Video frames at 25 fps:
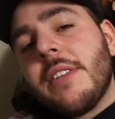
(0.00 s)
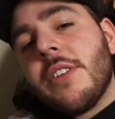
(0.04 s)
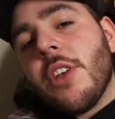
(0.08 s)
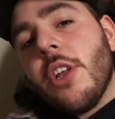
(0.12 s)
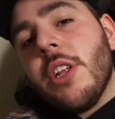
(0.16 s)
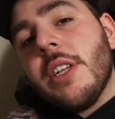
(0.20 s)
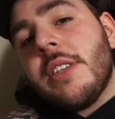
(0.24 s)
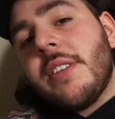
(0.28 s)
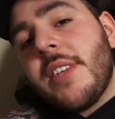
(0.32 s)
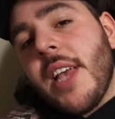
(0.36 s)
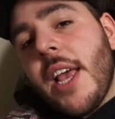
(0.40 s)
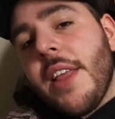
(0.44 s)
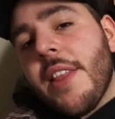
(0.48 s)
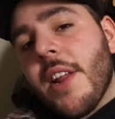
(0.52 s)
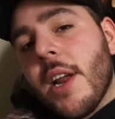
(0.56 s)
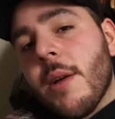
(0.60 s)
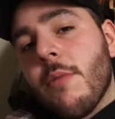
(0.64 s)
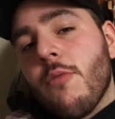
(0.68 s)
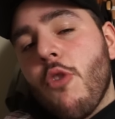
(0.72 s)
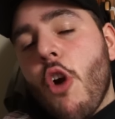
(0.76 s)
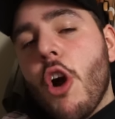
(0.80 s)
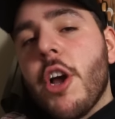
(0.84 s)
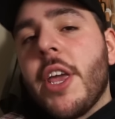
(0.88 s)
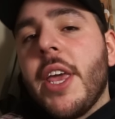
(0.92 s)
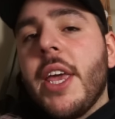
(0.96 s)
So the tee that I'm
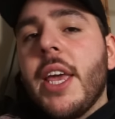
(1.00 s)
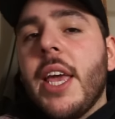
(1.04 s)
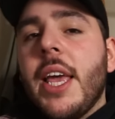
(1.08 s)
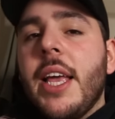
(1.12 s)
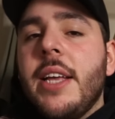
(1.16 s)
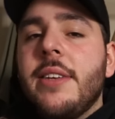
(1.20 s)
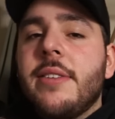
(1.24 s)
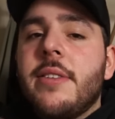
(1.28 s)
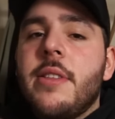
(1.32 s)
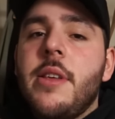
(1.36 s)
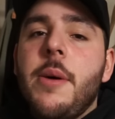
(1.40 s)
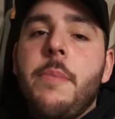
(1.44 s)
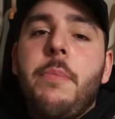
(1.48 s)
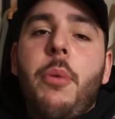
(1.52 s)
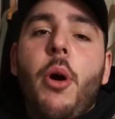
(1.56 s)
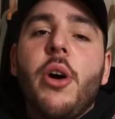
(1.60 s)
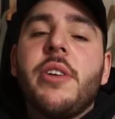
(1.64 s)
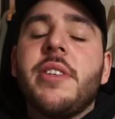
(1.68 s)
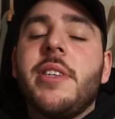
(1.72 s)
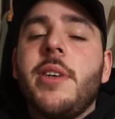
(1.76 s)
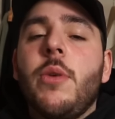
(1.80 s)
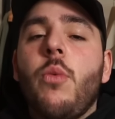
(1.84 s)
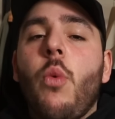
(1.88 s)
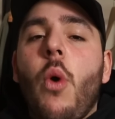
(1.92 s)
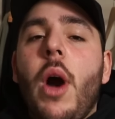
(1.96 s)
rocking is the
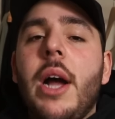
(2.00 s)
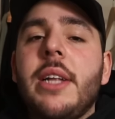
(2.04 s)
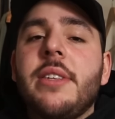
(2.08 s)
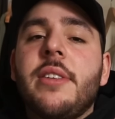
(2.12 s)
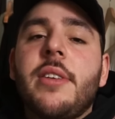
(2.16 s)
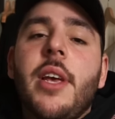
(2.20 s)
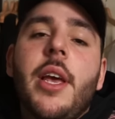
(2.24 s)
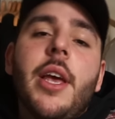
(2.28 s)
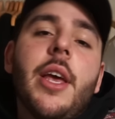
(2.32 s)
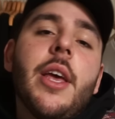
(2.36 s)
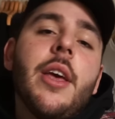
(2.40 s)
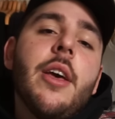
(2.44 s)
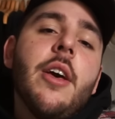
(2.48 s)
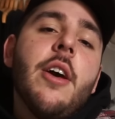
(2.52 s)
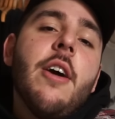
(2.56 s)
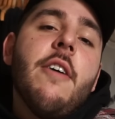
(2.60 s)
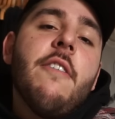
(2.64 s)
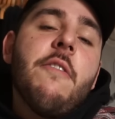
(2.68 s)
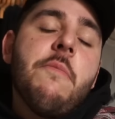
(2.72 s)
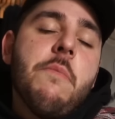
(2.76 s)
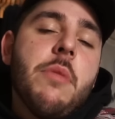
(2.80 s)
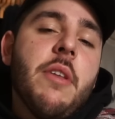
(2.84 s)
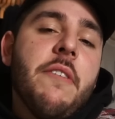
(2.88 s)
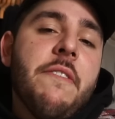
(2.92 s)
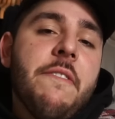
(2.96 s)
Boxy white tee
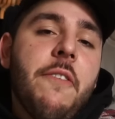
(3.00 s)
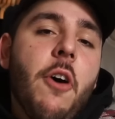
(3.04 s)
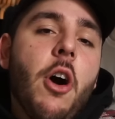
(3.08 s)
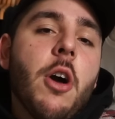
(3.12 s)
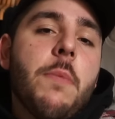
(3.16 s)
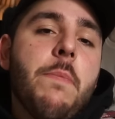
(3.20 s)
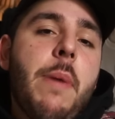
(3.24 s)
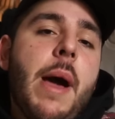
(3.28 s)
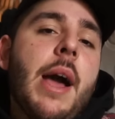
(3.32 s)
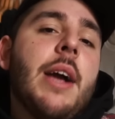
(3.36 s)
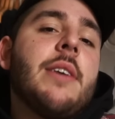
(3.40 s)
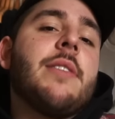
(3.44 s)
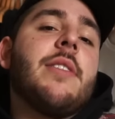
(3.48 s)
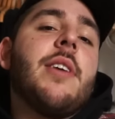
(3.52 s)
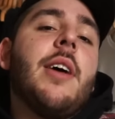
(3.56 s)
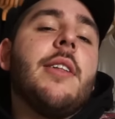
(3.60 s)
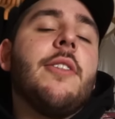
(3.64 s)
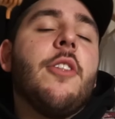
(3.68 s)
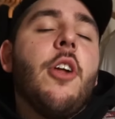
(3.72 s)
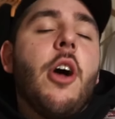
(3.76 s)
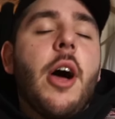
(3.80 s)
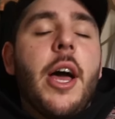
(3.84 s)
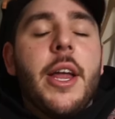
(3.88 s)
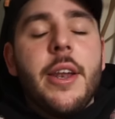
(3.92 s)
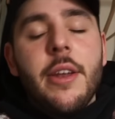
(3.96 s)
from the Fog PACSUN
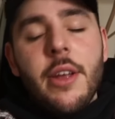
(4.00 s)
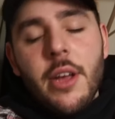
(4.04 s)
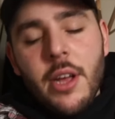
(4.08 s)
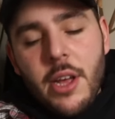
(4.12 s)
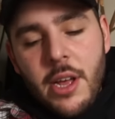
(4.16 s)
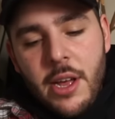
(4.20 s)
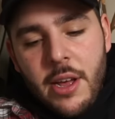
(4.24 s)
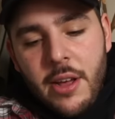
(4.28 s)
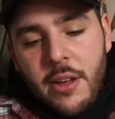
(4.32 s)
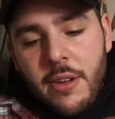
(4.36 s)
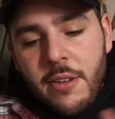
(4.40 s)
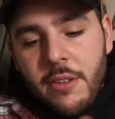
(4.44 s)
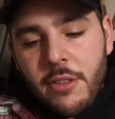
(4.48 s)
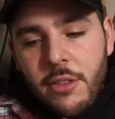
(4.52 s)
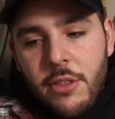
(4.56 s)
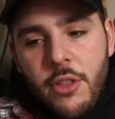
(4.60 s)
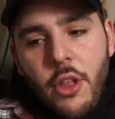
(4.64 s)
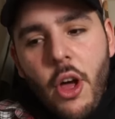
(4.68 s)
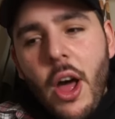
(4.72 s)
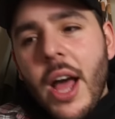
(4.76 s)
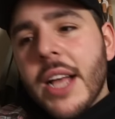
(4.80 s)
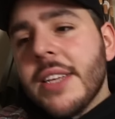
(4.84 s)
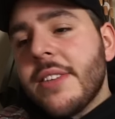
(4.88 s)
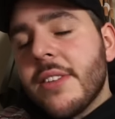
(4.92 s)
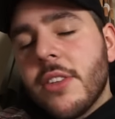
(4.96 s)
line.
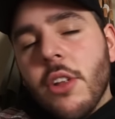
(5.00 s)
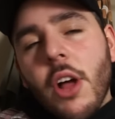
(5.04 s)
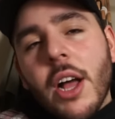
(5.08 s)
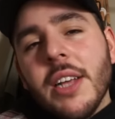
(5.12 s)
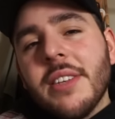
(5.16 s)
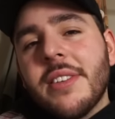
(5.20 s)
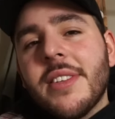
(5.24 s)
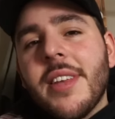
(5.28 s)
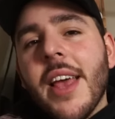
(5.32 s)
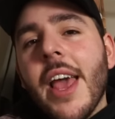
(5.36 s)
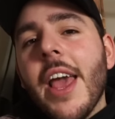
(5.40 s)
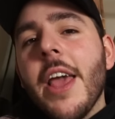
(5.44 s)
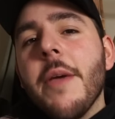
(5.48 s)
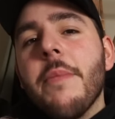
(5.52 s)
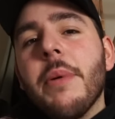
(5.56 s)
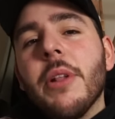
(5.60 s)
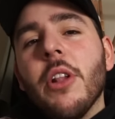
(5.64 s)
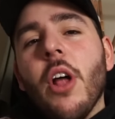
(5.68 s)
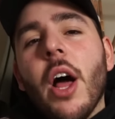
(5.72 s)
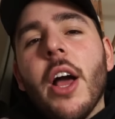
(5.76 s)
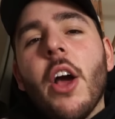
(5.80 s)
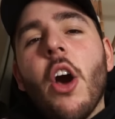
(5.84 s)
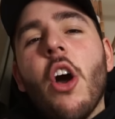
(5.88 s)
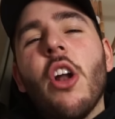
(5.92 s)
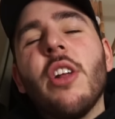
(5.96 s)
Nice tee, but
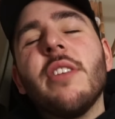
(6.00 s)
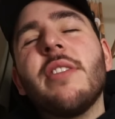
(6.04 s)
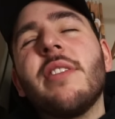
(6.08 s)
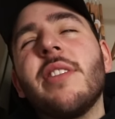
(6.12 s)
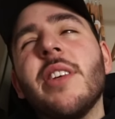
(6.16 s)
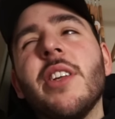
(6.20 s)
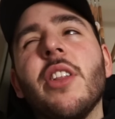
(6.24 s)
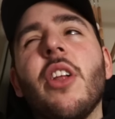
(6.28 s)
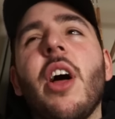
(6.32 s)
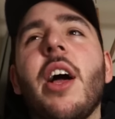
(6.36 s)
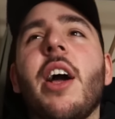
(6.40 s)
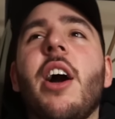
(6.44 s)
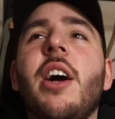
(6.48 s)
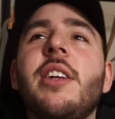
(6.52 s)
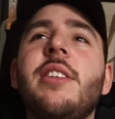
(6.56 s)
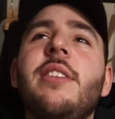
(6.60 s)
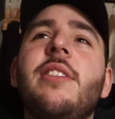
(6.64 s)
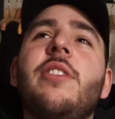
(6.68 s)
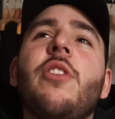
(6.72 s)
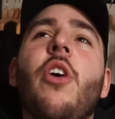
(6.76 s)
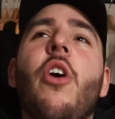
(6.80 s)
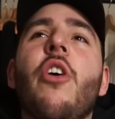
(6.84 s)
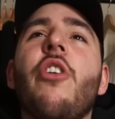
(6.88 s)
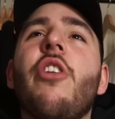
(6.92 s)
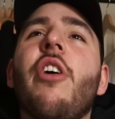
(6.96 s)
like honestly, like I
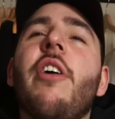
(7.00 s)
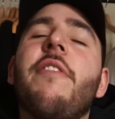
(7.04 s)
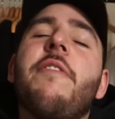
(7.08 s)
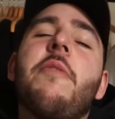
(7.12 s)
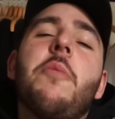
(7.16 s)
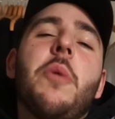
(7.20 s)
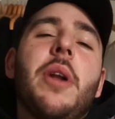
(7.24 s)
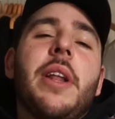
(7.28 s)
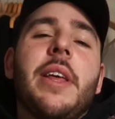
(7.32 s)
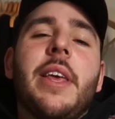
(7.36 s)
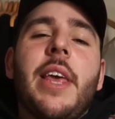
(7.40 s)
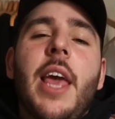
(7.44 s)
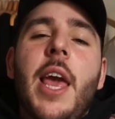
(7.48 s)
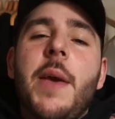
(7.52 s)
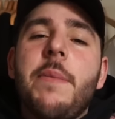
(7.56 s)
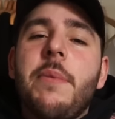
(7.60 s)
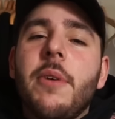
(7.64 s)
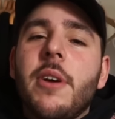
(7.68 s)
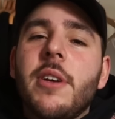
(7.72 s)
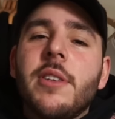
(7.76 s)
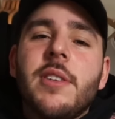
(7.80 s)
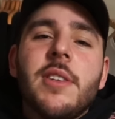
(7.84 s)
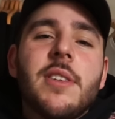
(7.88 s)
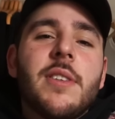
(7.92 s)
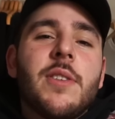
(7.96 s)
don't know if I wanna keep it
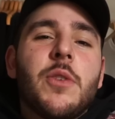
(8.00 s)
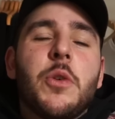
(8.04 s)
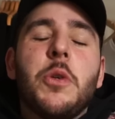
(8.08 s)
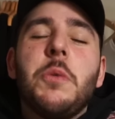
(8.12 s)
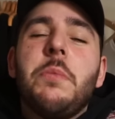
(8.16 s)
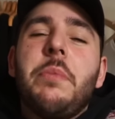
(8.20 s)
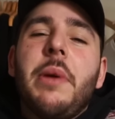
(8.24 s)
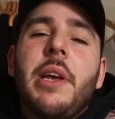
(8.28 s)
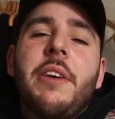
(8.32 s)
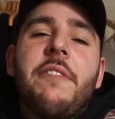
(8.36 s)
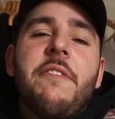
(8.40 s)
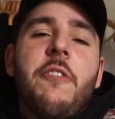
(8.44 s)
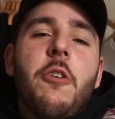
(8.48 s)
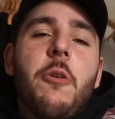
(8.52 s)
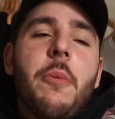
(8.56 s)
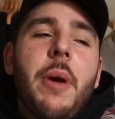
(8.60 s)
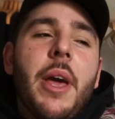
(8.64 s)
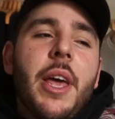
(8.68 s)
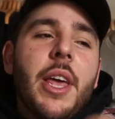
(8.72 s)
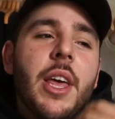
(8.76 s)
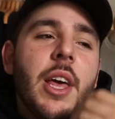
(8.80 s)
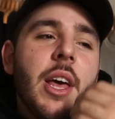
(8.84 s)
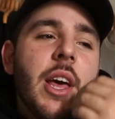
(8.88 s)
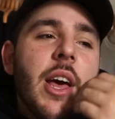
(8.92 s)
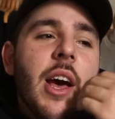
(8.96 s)
because it's too big for
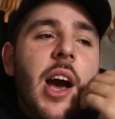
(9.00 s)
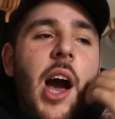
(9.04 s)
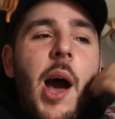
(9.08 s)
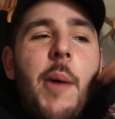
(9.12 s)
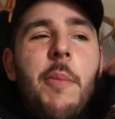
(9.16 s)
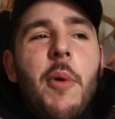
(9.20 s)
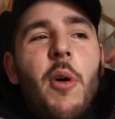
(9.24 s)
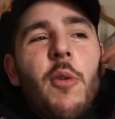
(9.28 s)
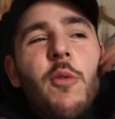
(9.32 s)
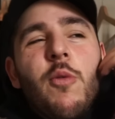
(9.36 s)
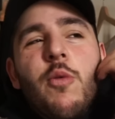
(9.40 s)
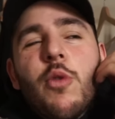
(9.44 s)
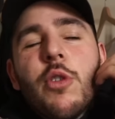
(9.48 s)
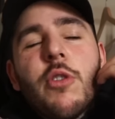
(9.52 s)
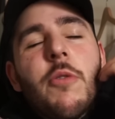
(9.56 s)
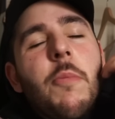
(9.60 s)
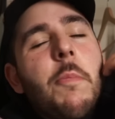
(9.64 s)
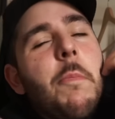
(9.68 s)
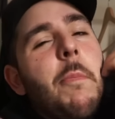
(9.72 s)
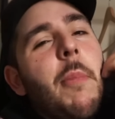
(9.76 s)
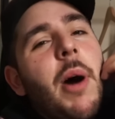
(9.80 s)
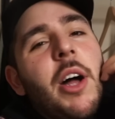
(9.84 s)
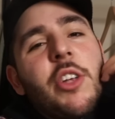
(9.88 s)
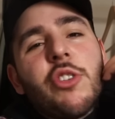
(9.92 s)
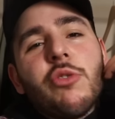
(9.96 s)
me. I would have
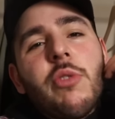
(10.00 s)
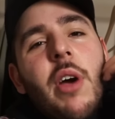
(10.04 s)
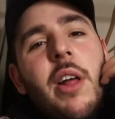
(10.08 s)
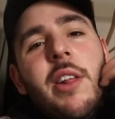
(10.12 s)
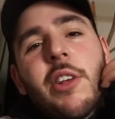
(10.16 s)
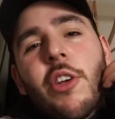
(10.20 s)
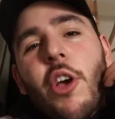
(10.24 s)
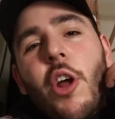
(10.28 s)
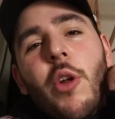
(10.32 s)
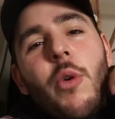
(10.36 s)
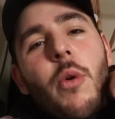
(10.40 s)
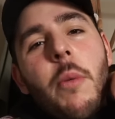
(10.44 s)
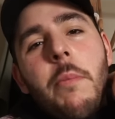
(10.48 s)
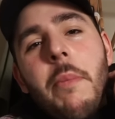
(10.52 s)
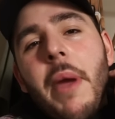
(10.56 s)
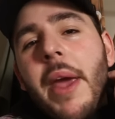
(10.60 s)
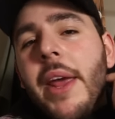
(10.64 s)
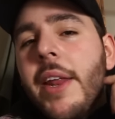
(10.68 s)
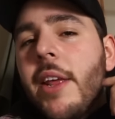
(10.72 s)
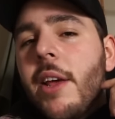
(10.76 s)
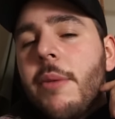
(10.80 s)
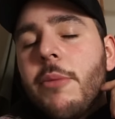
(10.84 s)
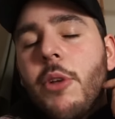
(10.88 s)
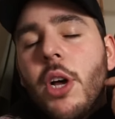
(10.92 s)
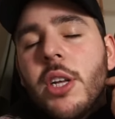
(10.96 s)
much rather go to a medium.